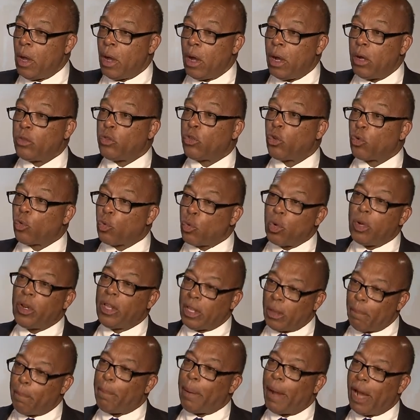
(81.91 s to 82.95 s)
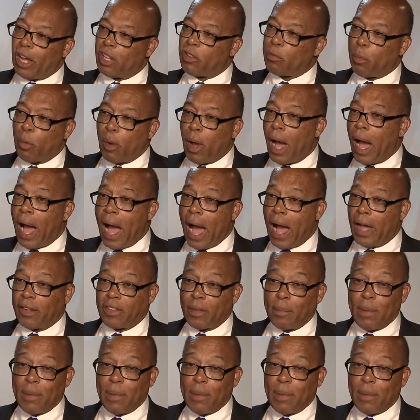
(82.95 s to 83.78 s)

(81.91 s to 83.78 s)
under really impossible odds.